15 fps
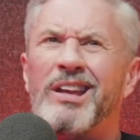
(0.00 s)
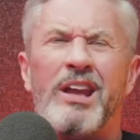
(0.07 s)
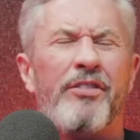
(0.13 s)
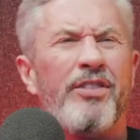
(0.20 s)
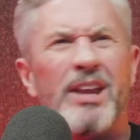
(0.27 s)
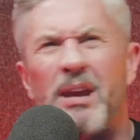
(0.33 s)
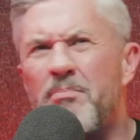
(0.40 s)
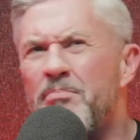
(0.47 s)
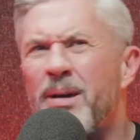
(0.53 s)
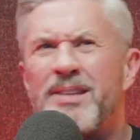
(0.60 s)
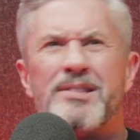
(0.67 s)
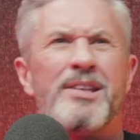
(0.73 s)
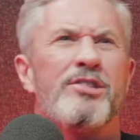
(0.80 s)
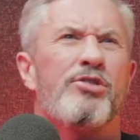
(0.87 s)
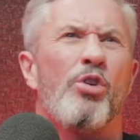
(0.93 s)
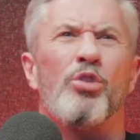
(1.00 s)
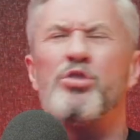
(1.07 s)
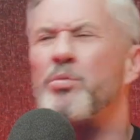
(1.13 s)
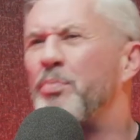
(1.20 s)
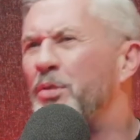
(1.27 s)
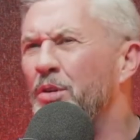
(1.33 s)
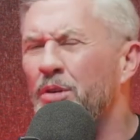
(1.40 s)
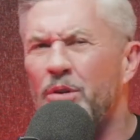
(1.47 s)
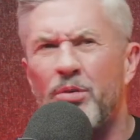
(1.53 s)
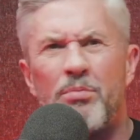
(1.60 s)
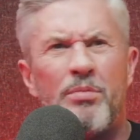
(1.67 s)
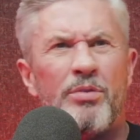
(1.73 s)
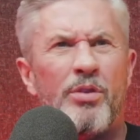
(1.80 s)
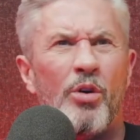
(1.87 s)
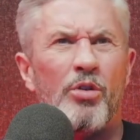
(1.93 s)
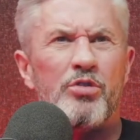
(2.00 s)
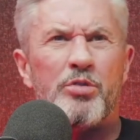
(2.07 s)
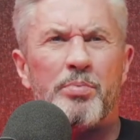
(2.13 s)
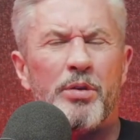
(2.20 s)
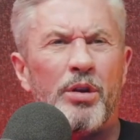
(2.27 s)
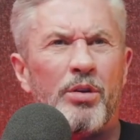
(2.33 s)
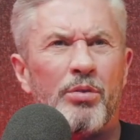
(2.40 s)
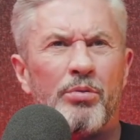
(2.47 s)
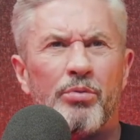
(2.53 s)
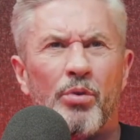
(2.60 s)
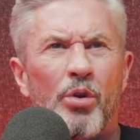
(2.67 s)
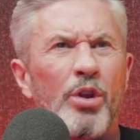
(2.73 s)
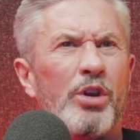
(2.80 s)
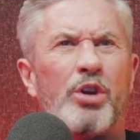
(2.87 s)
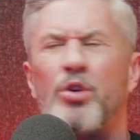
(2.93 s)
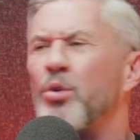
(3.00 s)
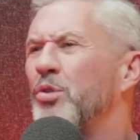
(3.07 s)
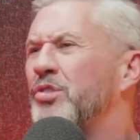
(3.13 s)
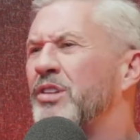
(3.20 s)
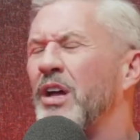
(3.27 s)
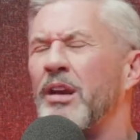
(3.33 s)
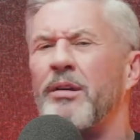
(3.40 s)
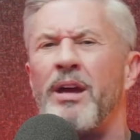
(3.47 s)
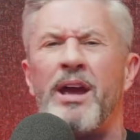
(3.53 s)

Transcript: Like if you're in business, the entrepreneurial roller coaster,